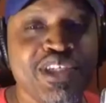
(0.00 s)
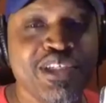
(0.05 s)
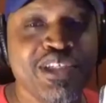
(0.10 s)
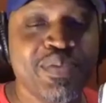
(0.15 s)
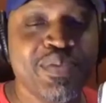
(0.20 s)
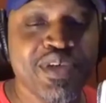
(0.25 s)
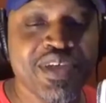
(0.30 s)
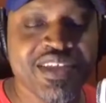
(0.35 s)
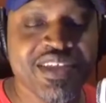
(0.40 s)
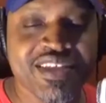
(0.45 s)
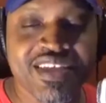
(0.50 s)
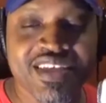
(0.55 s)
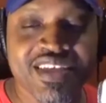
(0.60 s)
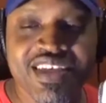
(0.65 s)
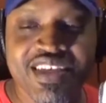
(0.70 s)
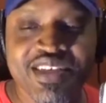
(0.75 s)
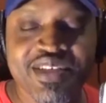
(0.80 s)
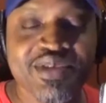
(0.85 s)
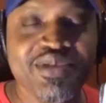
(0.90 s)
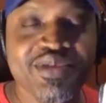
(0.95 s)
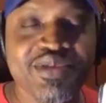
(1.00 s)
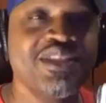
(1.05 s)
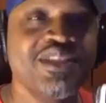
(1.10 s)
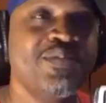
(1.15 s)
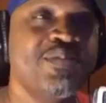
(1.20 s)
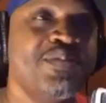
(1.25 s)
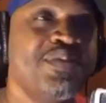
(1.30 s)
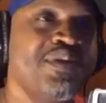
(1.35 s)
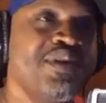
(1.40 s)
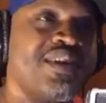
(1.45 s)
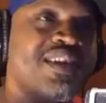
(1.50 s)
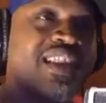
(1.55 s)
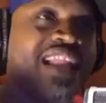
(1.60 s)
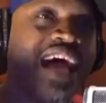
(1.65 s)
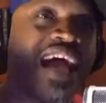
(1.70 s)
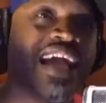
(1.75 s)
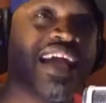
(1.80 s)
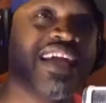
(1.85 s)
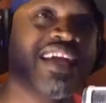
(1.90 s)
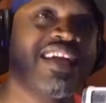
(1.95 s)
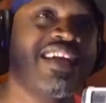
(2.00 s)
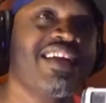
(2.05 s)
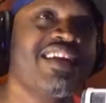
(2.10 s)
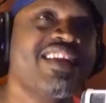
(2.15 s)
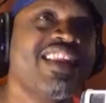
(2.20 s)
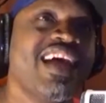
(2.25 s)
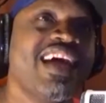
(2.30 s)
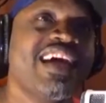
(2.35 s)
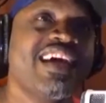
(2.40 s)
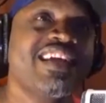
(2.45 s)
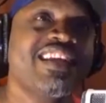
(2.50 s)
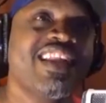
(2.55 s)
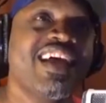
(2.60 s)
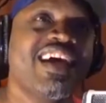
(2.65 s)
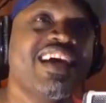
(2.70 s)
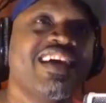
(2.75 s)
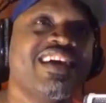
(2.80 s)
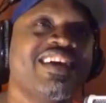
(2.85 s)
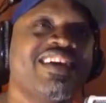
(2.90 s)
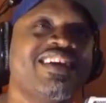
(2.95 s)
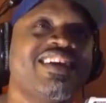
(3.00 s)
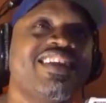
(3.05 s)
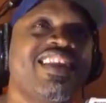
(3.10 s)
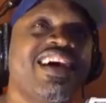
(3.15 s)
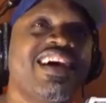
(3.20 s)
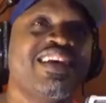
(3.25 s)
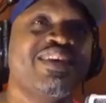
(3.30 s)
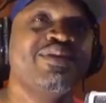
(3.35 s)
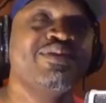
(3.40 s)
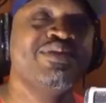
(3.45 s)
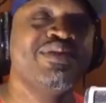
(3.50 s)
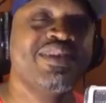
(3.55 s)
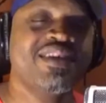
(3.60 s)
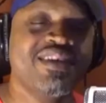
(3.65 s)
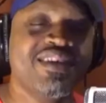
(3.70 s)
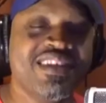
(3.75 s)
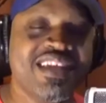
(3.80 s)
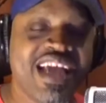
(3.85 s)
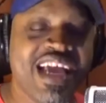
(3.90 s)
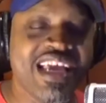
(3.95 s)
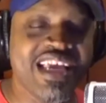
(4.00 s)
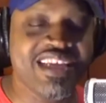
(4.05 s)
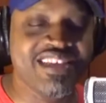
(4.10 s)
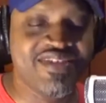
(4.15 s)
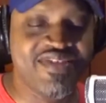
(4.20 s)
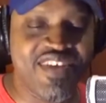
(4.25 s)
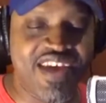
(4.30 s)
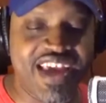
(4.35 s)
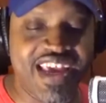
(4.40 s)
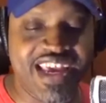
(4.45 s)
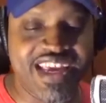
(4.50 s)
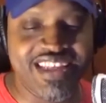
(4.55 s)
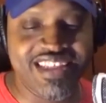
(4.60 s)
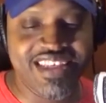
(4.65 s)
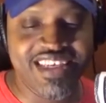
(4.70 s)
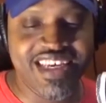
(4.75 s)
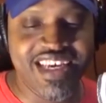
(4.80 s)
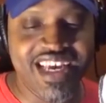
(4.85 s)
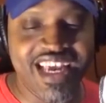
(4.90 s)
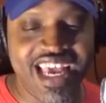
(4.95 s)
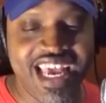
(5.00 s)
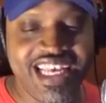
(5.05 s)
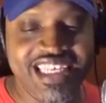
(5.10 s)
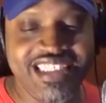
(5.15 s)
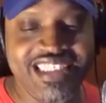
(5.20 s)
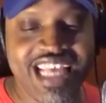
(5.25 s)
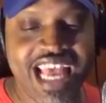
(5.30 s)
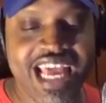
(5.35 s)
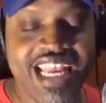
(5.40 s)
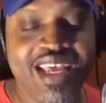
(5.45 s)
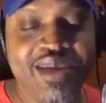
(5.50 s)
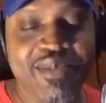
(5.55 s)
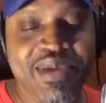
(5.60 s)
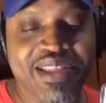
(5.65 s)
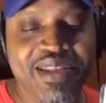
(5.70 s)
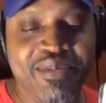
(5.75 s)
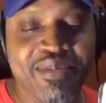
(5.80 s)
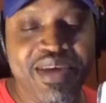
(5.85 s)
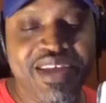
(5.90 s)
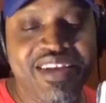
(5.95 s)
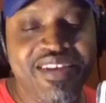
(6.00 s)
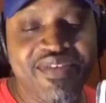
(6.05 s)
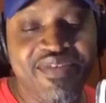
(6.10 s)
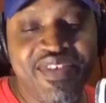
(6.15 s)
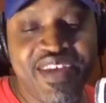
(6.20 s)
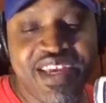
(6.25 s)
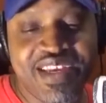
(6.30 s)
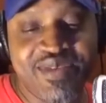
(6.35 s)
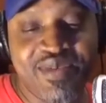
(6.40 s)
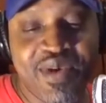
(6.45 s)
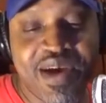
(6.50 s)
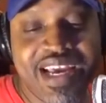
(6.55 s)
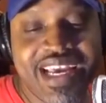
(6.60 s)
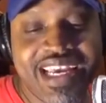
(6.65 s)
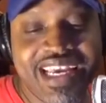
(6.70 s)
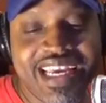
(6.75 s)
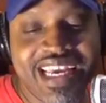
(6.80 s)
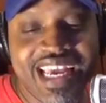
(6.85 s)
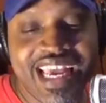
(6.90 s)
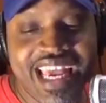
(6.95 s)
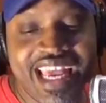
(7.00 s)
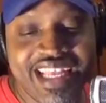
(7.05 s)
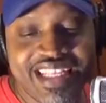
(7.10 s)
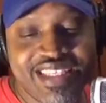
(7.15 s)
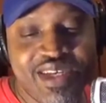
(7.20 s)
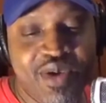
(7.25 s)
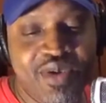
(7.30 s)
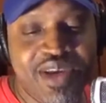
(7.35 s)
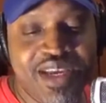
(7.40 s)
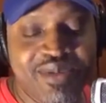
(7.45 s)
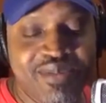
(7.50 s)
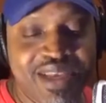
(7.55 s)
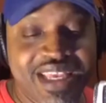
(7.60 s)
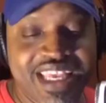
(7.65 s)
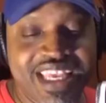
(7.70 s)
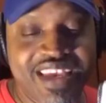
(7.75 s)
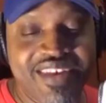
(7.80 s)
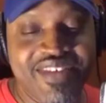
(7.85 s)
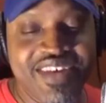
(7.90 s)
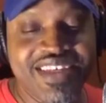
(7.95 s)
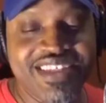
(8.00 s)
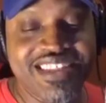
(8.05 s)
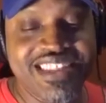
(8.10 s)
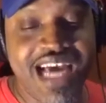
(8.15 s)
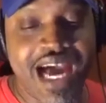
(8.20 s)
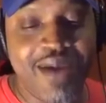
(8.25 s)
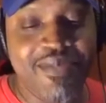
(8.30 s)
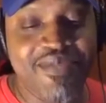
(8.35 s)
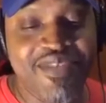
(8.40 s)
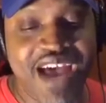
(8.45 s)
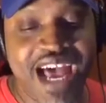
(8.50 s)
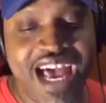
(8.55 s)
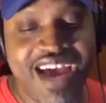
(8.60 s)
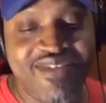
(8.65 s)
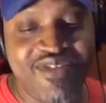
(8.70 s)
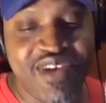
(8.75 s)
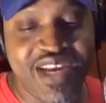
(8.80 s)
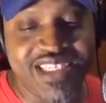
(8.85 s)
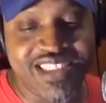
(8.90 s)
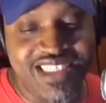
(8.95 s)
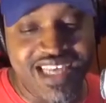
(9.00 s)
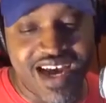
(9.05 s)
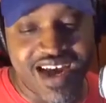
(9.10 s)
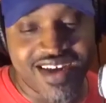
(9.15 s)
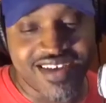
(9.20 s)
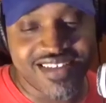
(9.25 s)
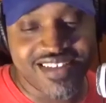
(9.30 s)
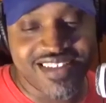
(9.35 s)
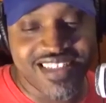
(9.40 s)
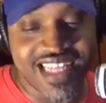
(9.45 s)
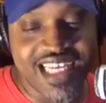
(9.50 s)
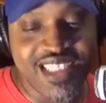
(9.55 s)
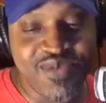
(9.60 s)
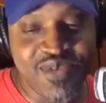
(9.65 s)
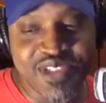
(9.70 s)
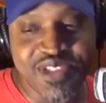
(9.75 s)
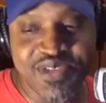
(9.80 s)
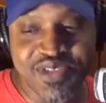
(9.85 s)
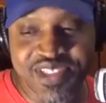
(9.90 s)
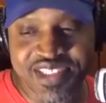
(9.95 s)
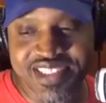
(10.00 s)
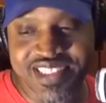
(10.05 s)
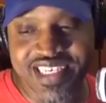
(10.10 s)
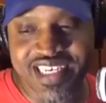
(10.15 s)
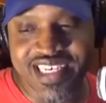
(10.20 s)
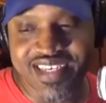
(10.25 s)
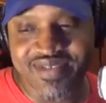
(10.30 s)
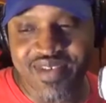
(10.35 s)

put like you took a Yankees fan and sat him in the middle of Fenway and told him to give his top 5 Red Sox. That's what you just did, right?